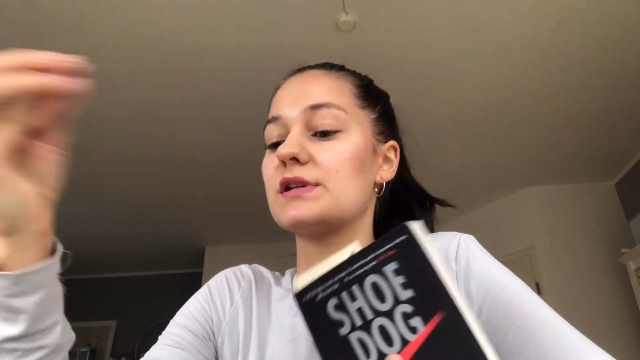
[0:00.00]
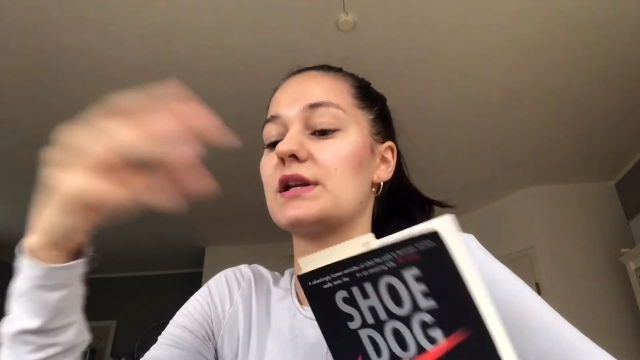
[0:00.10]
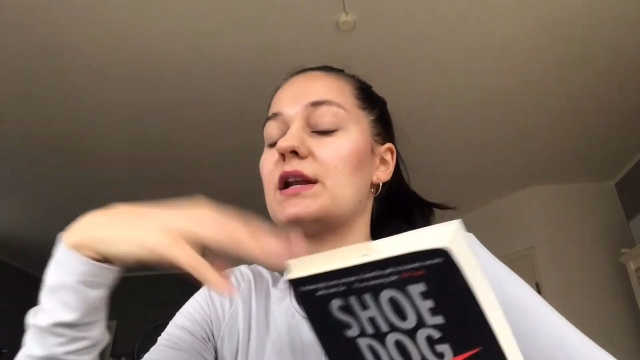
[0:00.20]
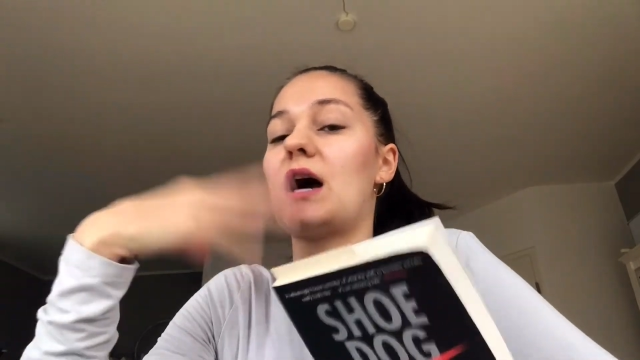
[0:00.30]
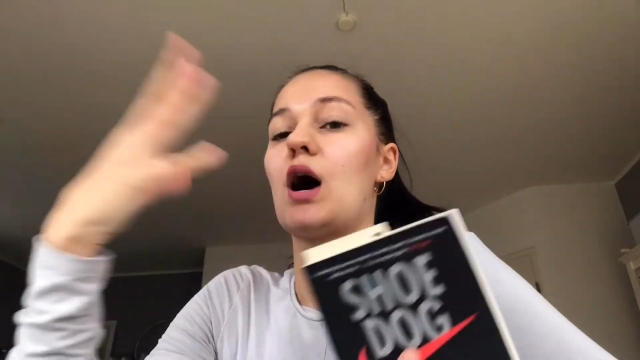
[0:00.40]

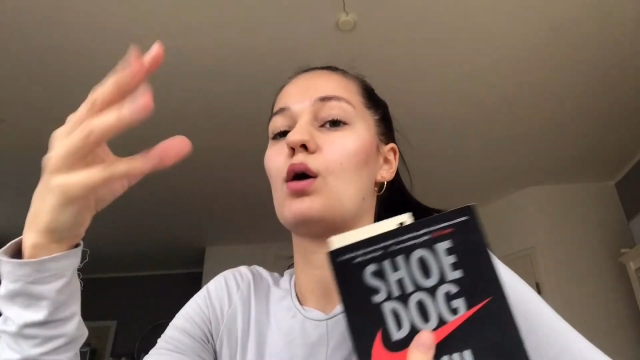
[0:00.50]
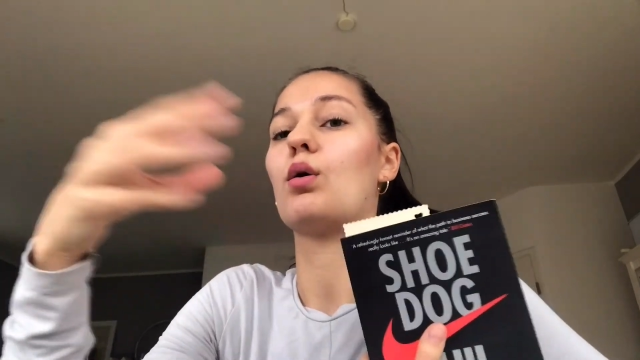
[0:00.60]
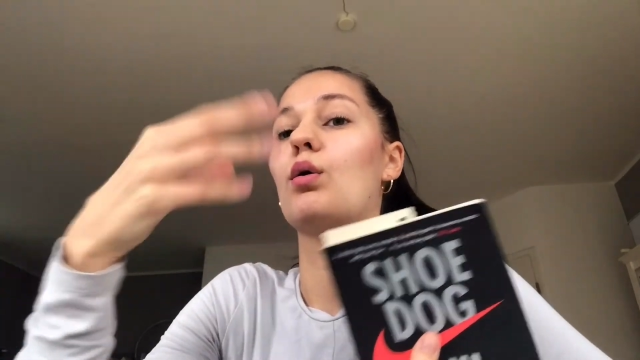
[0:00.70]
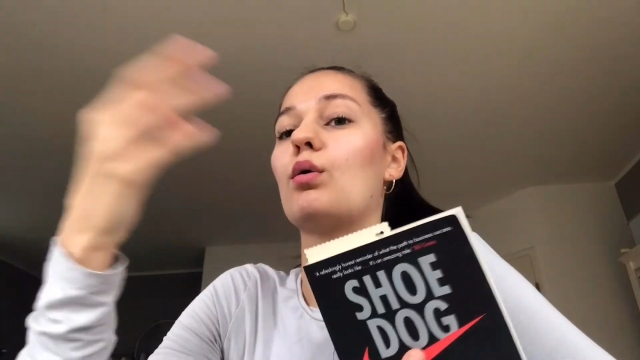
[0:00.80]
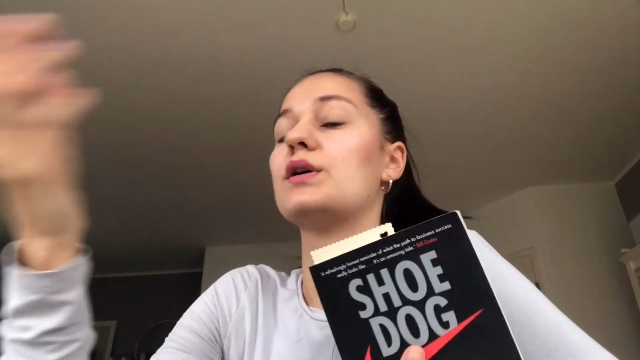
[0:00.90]
and then
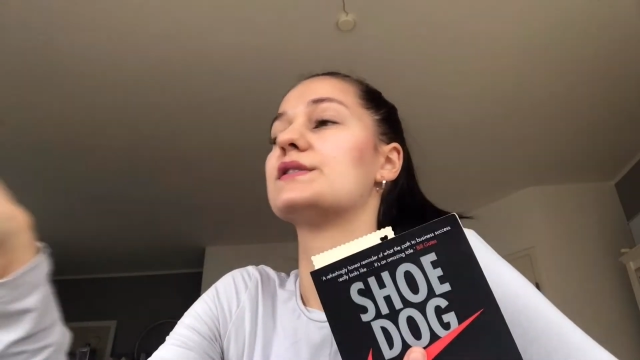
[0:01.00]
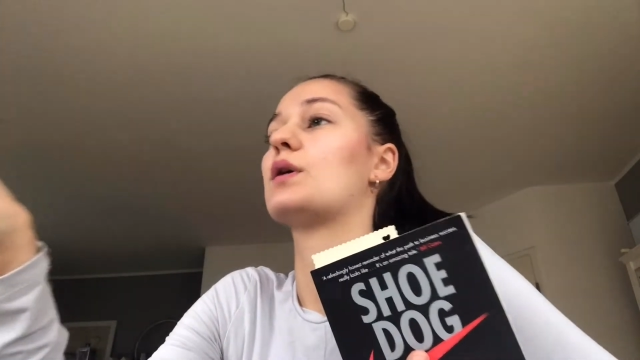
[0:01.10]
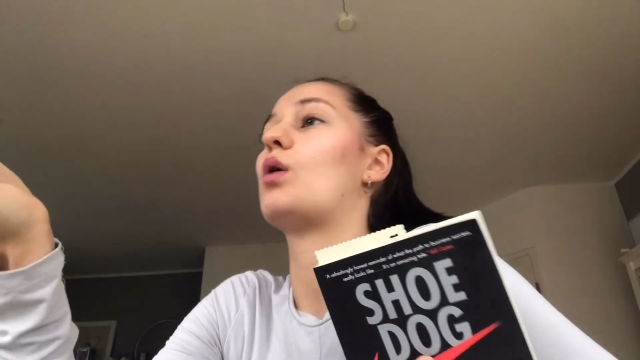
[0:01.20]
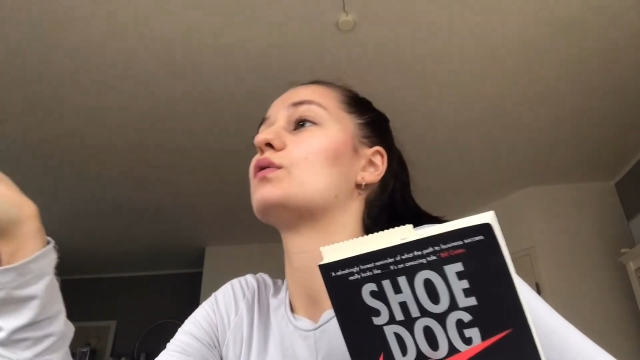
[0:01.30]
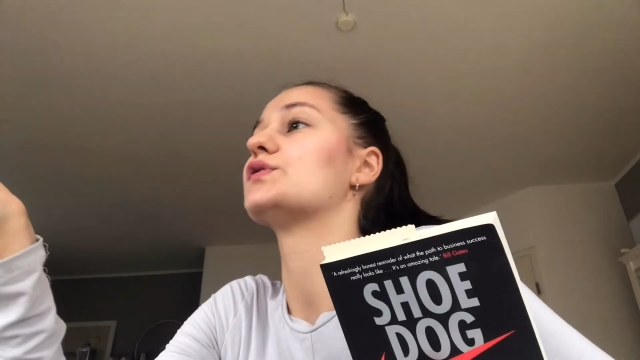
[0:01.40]
how his
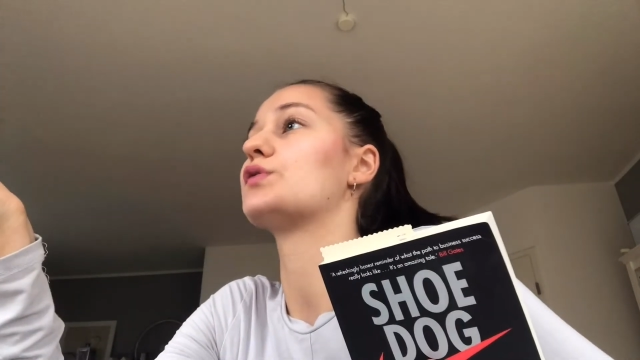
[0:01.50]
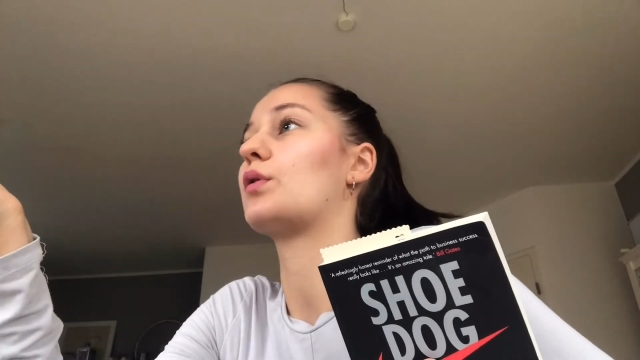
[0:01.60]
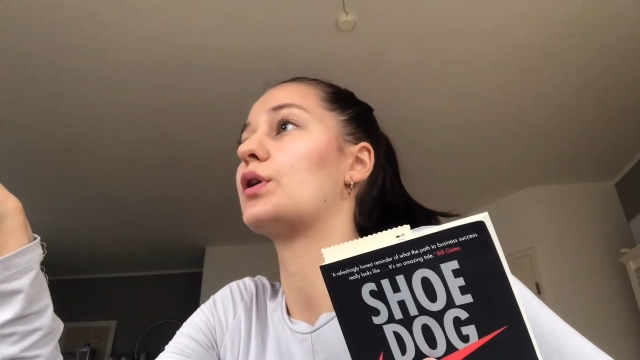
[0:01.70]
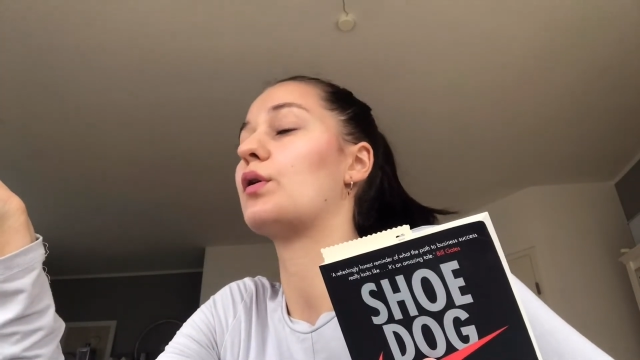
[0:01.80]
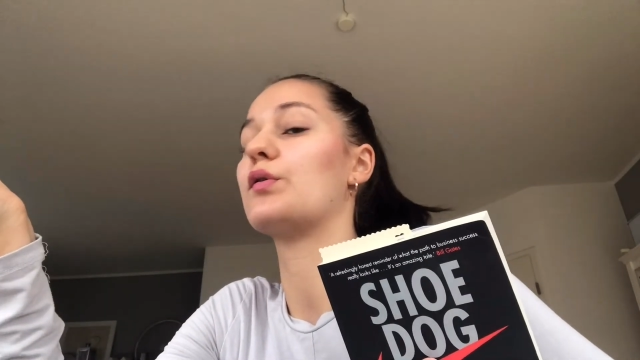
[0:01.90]
whole
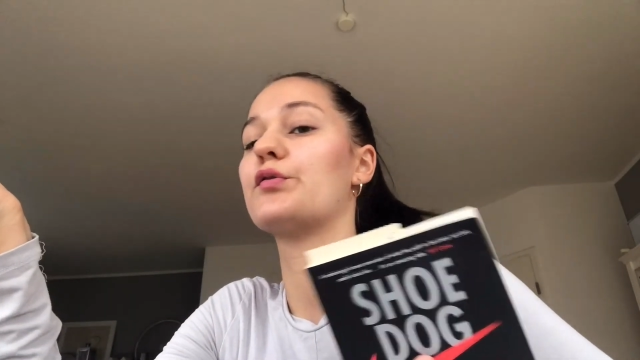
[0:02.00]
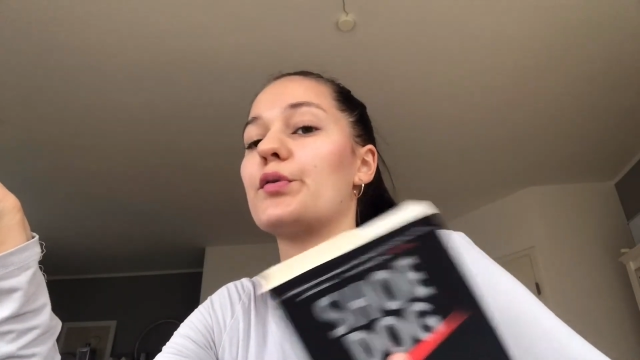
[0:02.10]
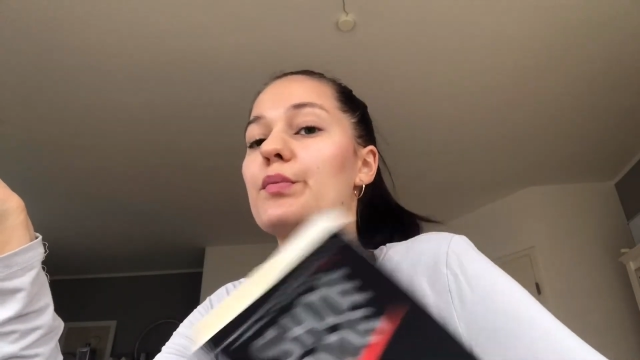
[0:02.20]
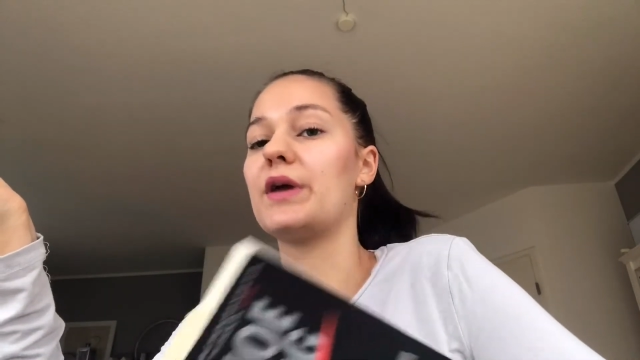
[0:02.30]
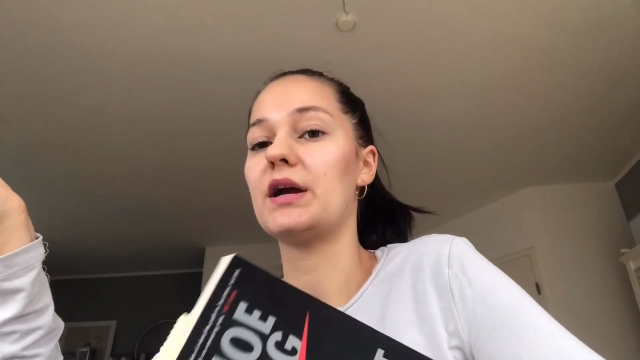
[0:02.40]
story goes
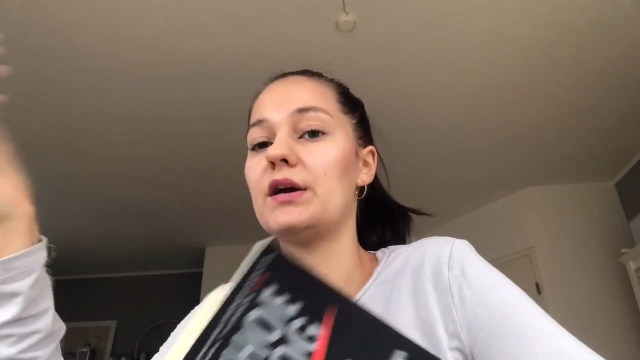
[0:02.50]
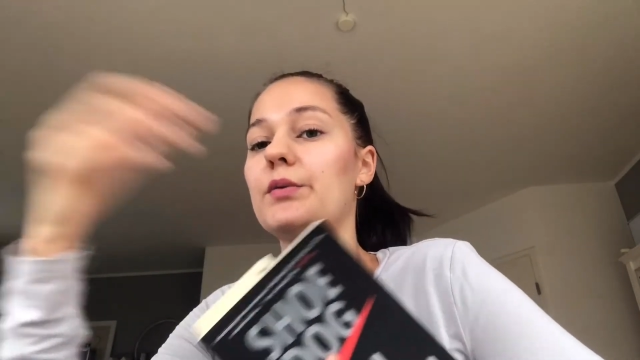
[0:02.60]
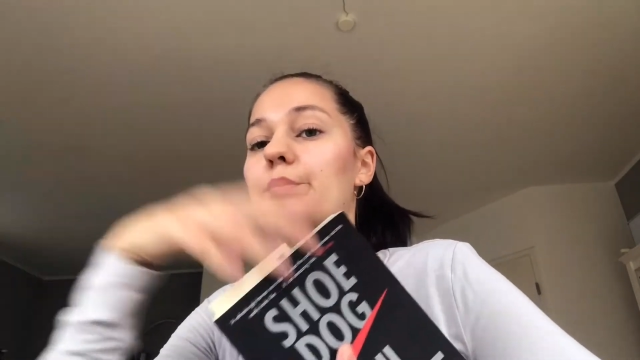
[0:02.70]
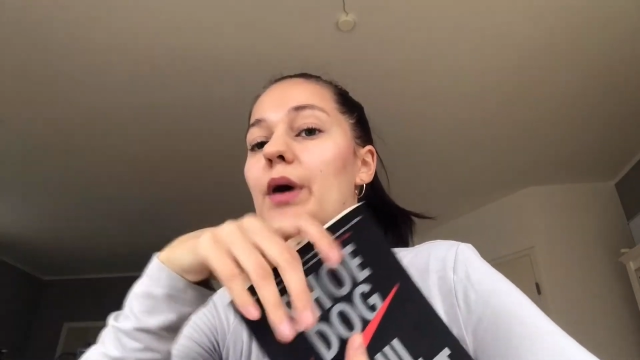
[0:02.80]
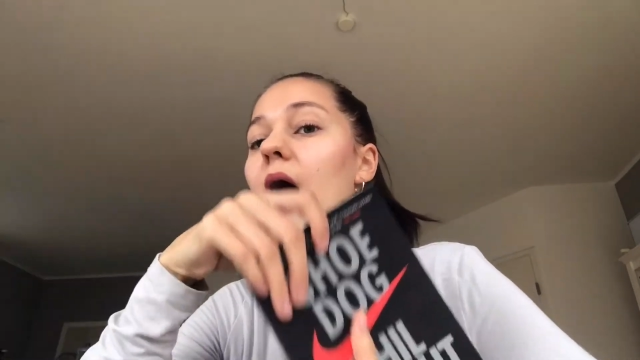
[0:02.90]
from there.
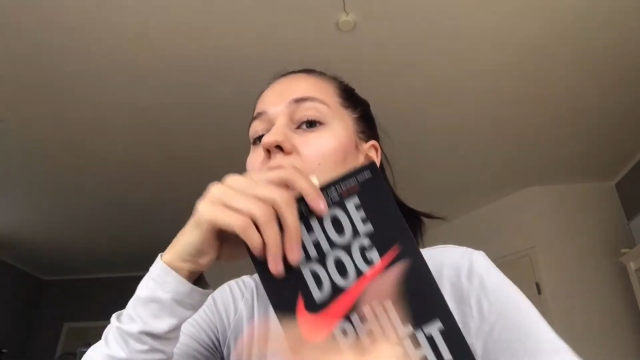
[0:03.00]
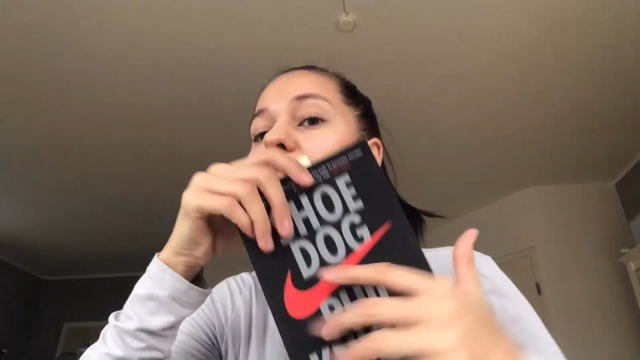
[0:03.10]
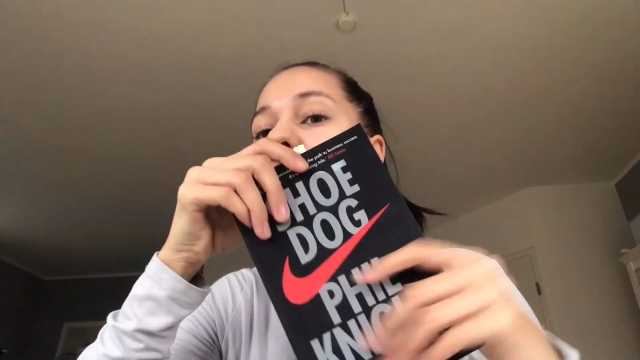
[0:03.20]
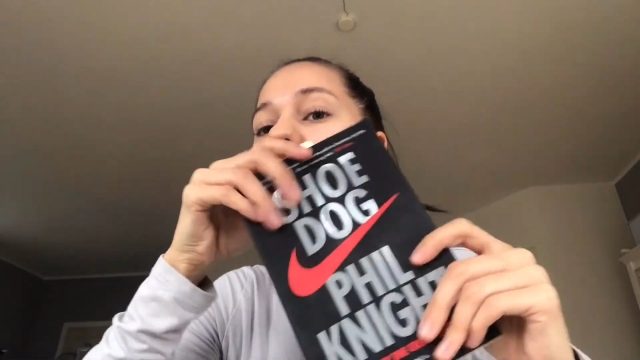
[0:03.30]
But I haven't